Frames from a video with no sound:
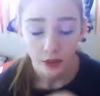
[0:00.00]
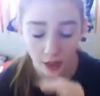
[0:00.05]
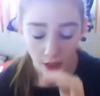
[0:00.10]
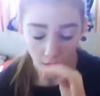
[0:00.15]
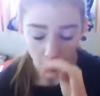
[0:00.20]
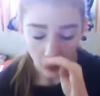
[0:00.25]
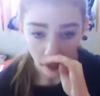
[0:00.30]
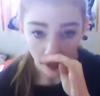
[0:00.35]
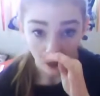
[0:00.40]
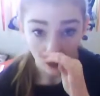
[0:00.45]

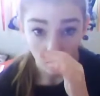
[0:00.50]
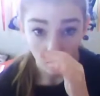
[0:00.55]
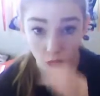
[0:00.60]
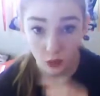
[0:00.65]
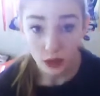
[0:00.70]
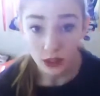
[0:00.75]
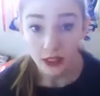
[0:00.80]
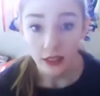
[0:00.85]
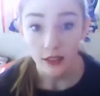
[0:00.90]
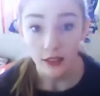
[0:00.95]
And I
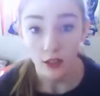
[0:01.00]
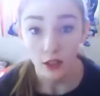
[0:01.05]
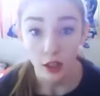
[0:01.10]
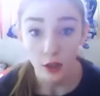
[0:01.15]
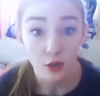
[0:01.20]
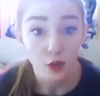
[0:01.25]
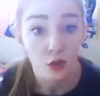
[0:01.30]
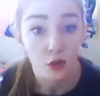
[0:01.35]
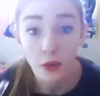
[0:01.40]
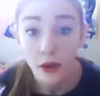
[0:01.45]
really thought it
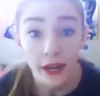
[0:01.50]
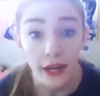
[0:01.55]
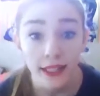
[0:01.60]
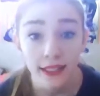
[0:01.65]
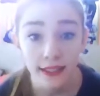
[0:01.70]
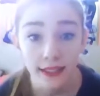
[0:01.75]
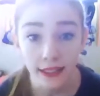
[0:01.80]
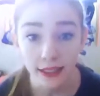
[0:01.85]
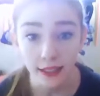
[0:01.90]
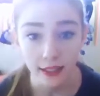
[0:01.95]
was a great
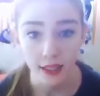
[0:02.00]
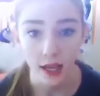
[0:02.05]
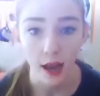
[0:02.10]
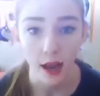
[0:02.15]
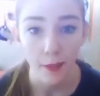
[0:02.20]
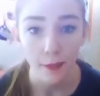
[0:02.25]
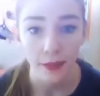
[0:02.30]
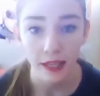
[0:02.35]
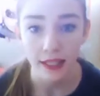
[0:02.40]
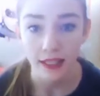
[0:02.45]
idea at the
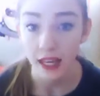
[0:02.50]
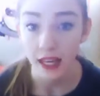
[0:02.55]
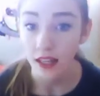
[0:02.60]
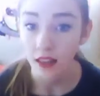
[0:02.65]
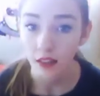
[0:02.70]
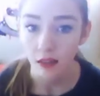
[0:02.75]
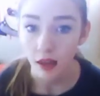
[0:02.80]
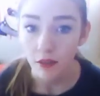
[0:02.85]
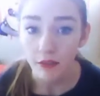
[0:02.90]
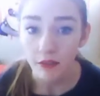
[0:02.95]
time because I
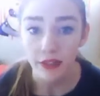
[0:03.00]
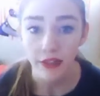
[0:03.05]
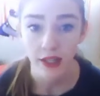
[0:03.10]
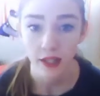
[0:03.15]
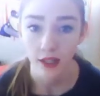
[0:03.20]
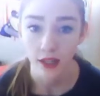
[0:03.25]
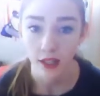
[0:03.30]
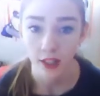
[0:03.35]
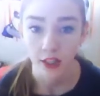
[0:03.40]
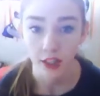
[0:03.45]
loved the
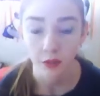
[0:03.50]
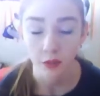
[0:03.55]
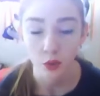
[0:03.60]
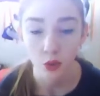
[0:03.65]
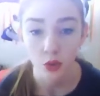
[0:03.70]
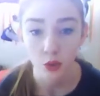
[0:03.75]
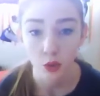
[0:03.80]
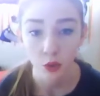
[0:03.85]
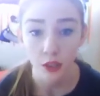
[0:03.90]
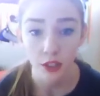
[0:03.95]
kitten eyeshadow. It was
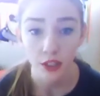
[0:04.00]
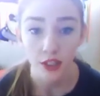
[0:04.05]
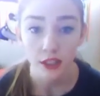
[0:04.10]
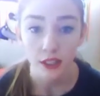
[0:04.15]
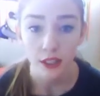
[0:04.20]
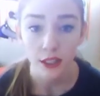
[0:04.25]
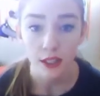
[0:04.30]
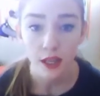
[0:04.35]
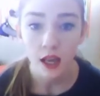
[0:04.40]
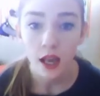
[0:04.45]

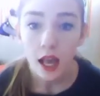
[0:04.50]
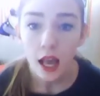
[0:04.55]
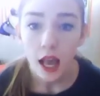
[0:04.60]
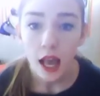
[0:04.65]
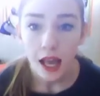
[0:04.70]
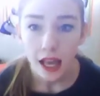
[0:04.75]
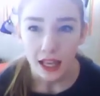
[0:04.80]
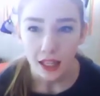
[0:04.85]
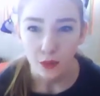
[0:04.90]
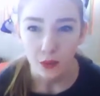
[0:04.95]
gorgeous.
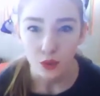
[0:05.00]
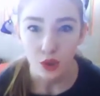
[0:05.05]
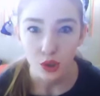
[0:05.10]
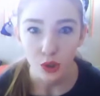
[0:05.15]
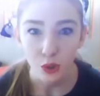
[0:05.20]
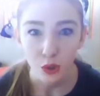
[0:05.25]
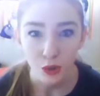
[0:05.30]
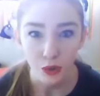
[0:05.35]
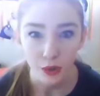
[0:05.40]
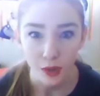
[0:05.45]
It was
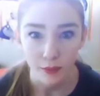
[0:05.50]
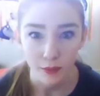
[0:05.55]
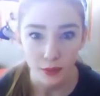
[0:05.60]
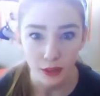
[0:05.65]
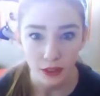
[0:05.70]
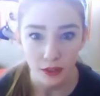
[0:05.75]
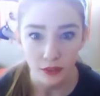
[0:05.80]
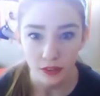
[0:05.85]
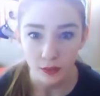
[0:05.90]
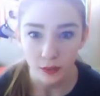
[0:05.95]
too
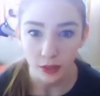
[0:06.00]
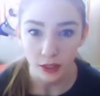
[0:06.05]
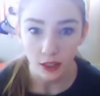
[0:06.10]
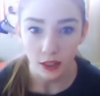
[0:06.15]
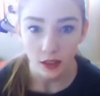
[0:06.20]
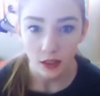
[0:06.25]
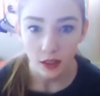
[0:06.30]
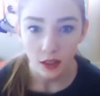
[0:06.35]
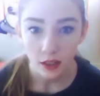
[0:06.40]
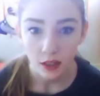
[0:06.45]
crumbly for me.
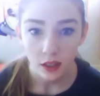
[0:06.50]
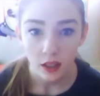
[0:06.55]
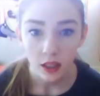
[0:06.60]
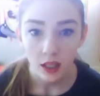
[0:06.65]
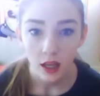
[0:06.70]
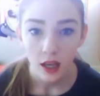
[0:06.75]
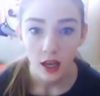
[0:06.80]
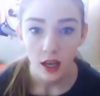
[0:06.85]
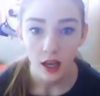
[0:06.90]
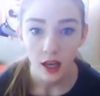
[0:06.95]

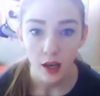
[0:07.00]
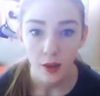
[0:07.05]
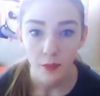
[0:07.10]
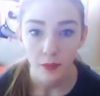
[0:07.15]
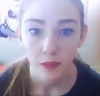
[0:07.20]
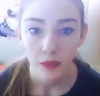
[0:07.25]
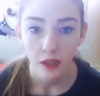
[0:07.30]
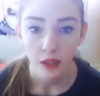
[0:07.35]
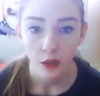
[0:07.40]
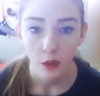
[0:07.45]

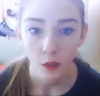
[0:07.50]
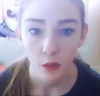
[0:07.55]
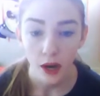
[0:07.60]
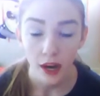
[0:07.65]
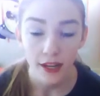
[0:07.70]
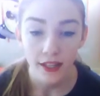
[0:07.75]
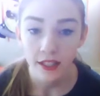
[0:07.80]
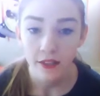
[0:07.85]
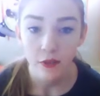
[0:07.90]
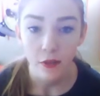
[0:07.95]
Um,
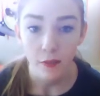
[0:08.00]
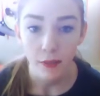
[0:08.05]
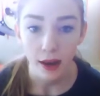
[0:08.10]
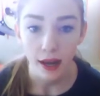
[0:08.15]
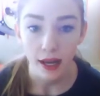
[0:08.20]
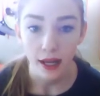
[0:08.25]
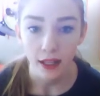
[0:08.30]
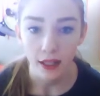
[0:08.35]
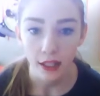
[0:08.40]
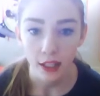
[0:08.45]
I didn't even
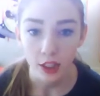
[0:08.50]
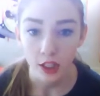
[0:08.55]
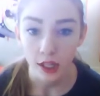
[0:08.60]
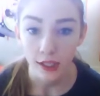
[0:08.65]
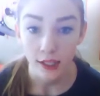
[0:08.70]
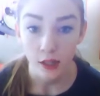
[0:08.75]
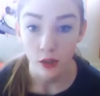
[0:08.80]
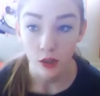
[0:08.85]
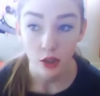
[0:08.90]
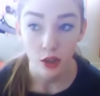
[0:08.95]
buy it. Like I checked
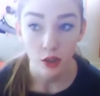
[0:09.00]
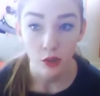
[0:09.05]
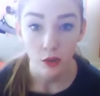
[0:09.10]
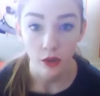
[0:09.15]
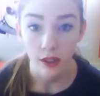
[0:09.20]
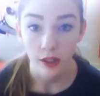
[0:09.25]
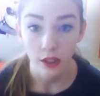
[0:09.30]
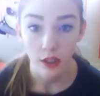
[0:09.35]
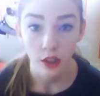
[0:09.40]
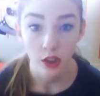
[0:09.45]
out in the
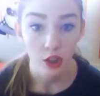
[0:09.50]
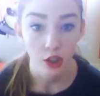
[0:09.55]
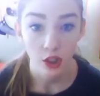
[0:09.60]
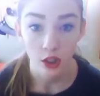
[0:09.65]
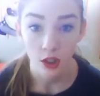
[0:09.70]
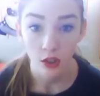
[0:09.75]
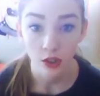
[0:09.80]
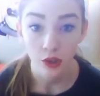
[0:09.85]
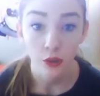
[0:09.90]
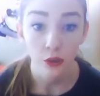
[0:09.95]
store and it just
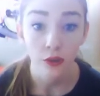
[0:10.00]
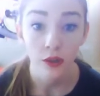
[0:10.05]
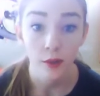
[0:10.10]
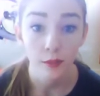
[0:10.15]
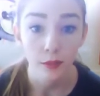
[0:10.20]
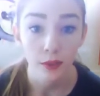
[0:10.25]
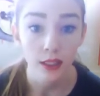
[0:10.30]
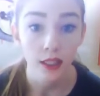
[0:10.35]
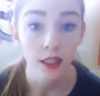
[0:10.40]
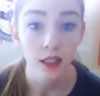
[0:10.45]
looked too
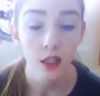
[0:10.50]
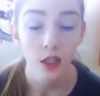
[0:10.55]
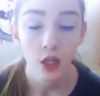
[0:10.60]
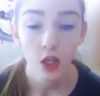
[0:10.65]
crumbly.